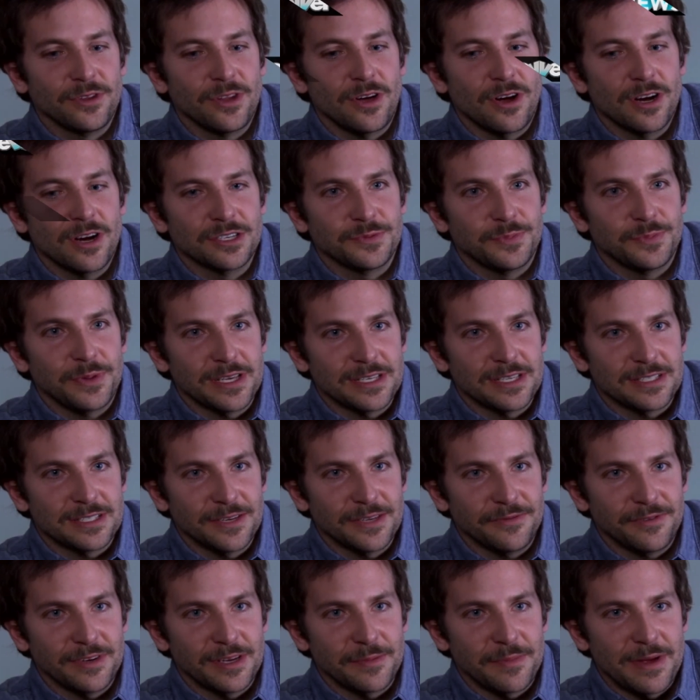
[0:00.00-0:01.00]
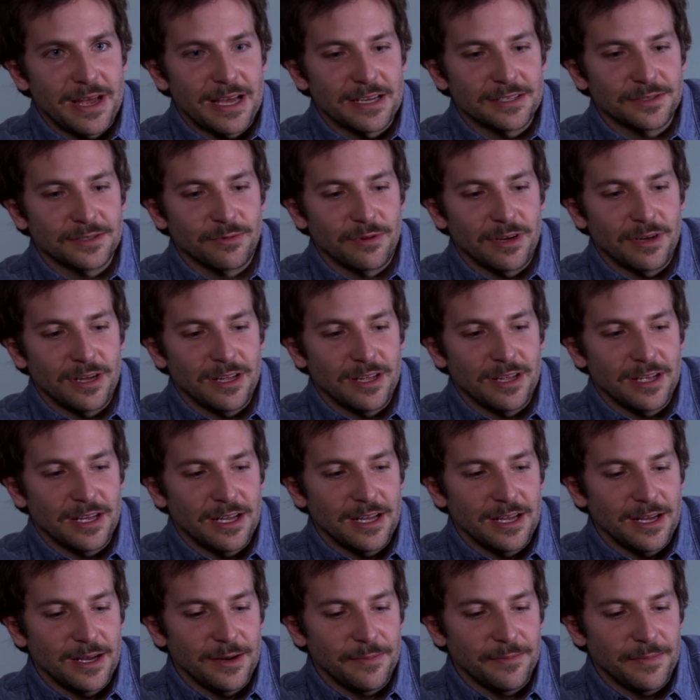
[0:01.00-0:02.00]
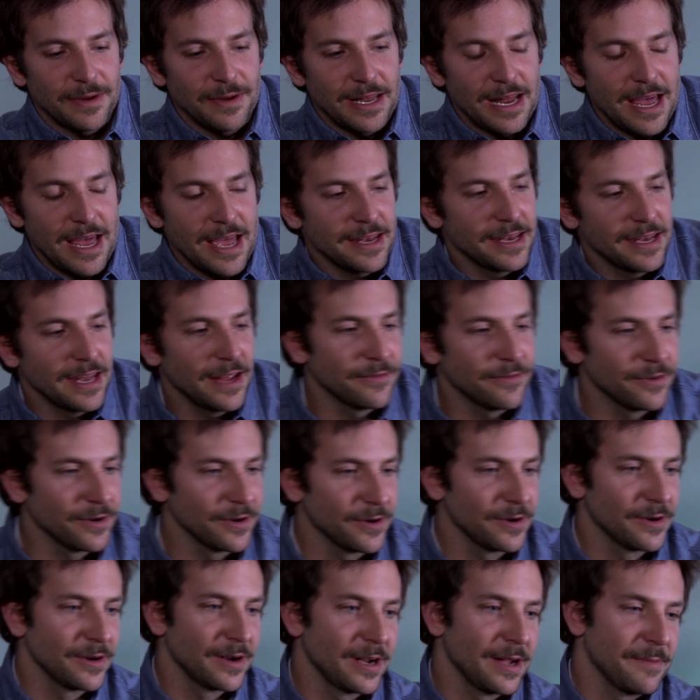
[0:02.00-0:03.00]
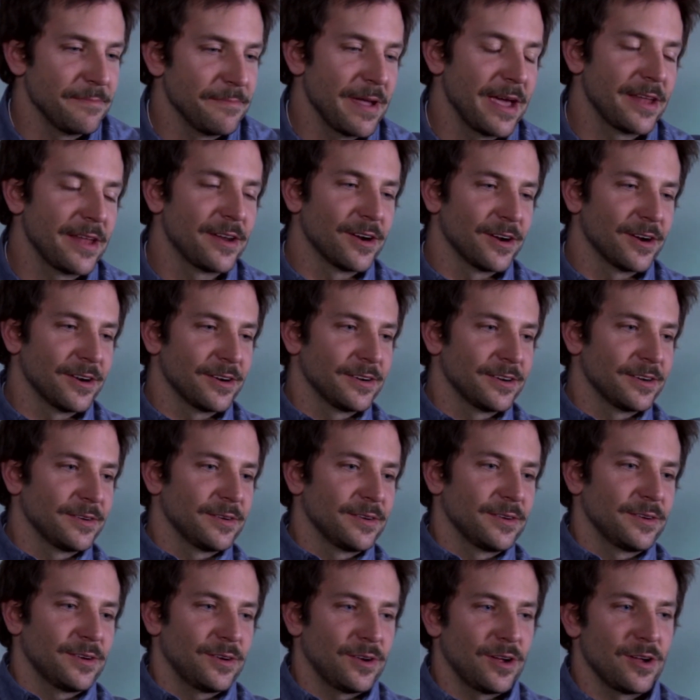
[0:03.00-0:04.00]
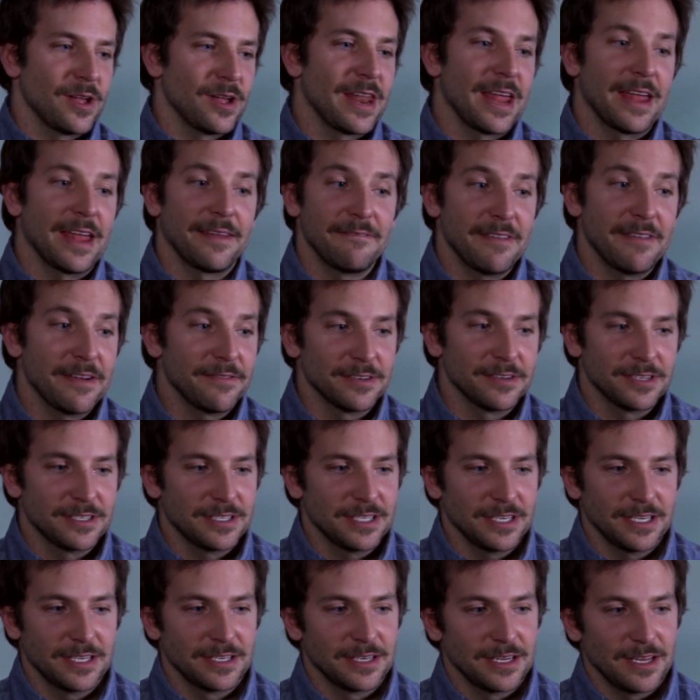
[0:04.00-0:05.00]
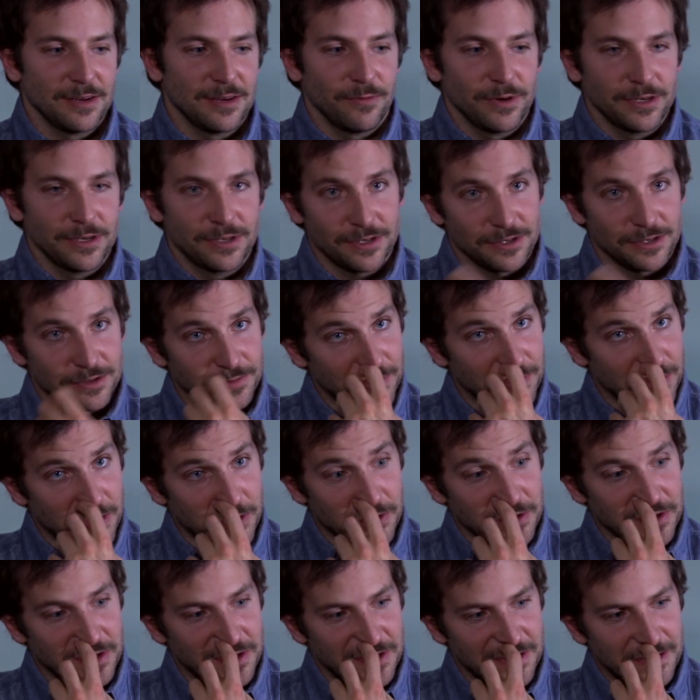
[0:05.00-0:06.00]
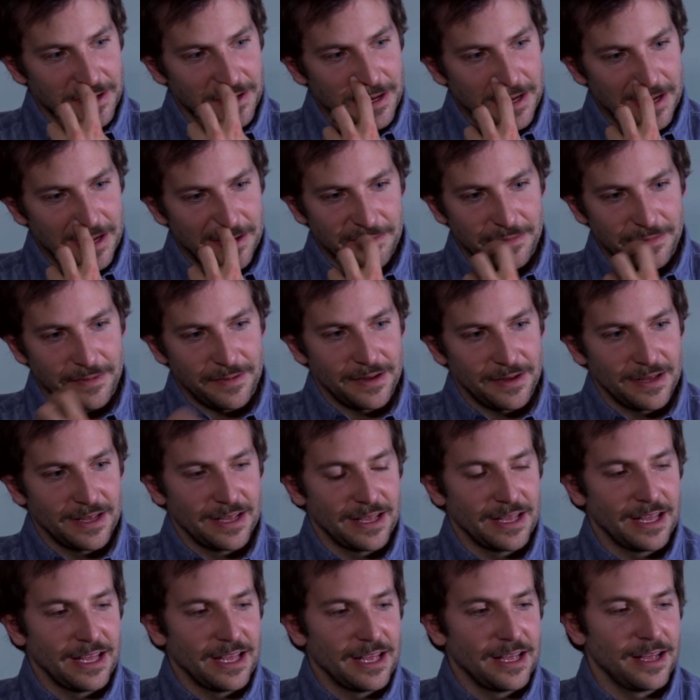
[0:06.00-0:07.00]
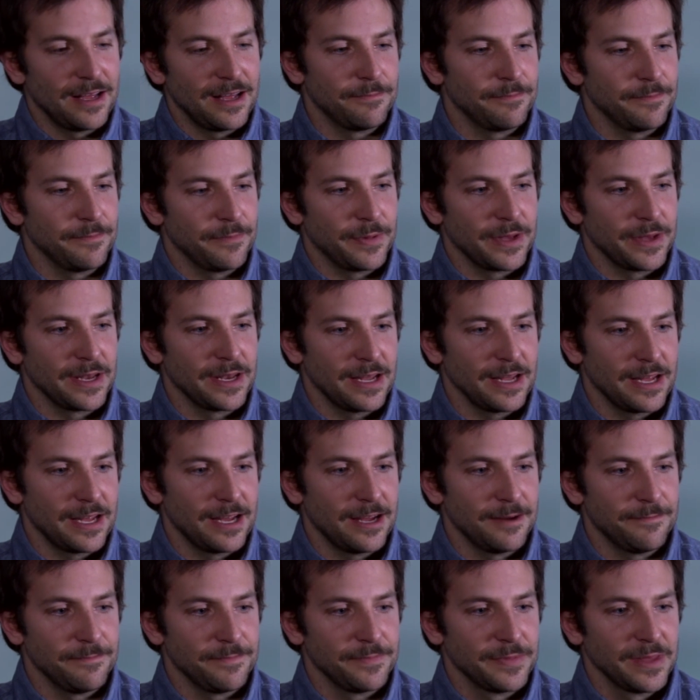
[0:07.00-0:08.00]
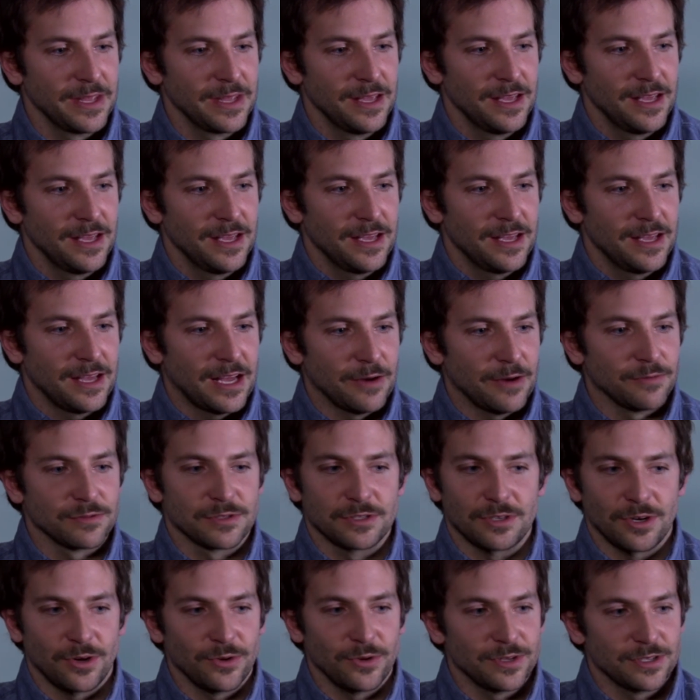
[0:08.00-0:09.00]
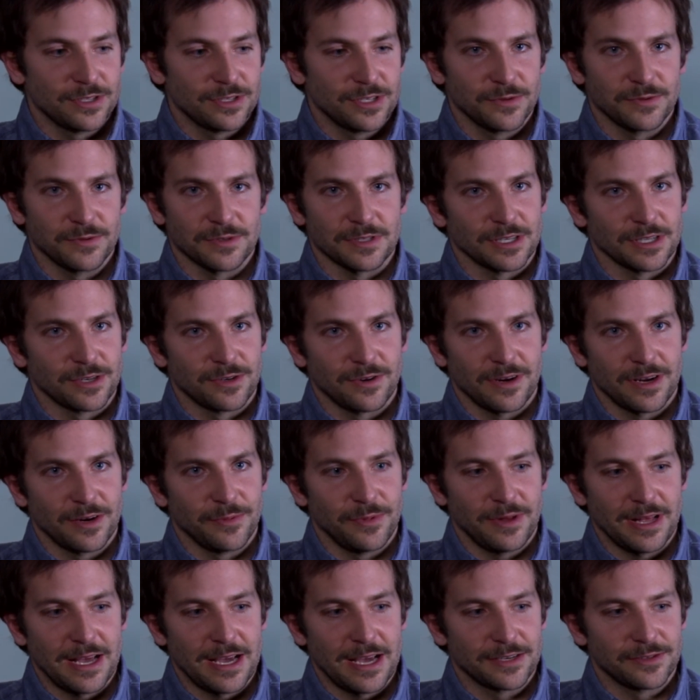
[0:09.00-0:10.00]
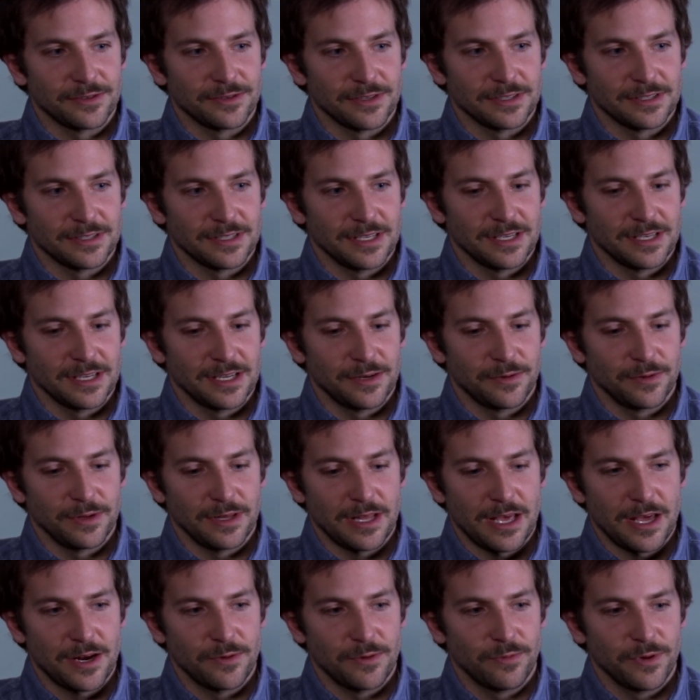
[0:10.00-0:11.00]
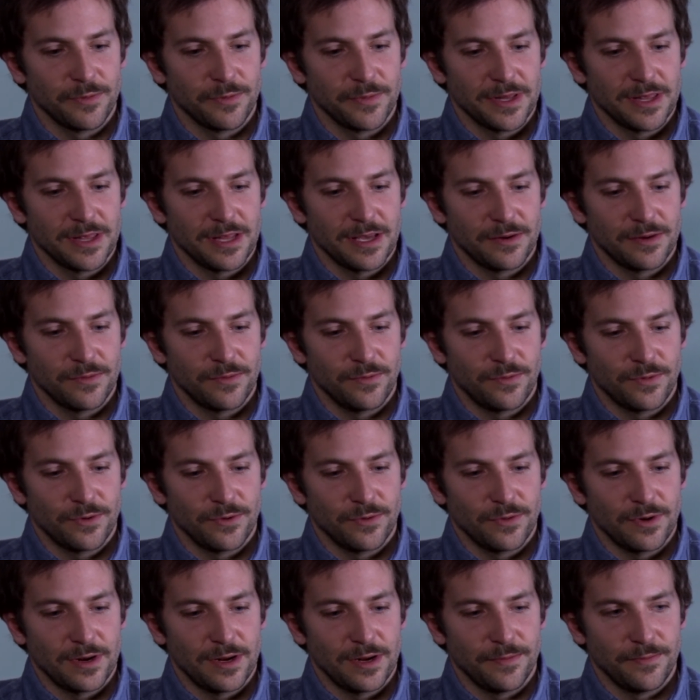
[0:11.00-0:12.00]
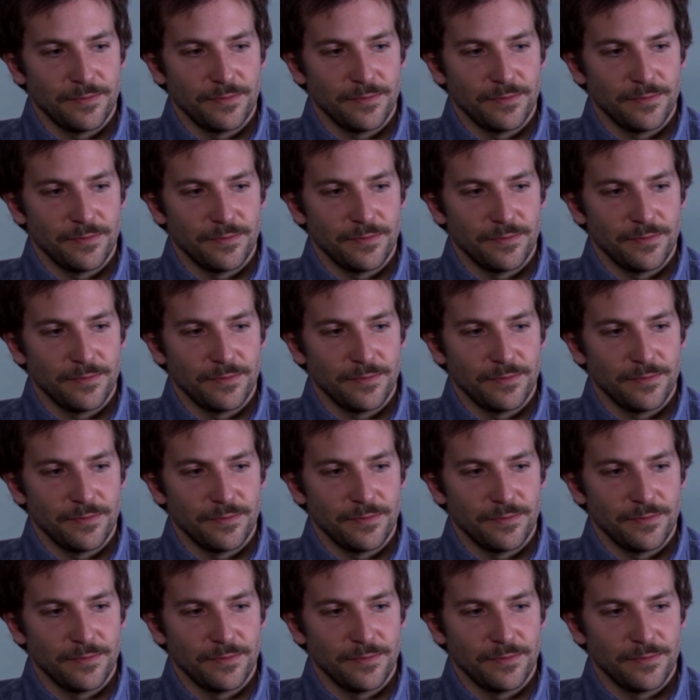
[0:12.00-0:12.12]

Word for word: Lawrence plays Tiffany Maxwell, and I had never met her, and I had never seen Winter's Bone, but I was told that she was an incredible actress, and there were a lot of women that were